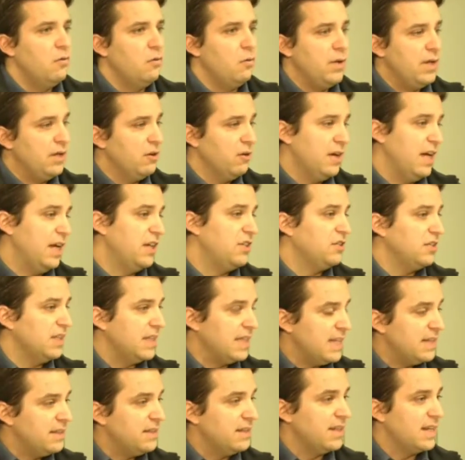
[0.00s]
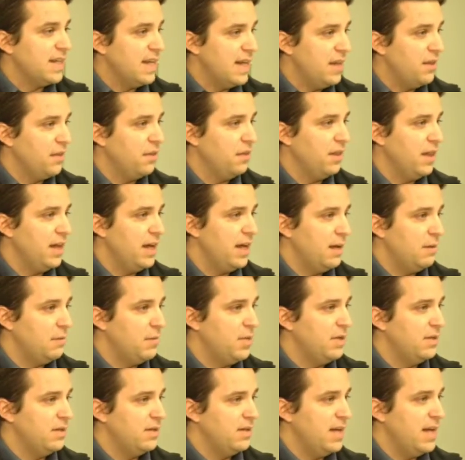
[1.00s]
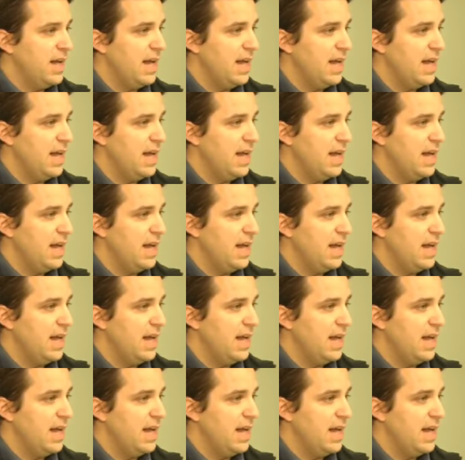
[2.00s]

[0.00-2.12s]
We are actually in the cath lab,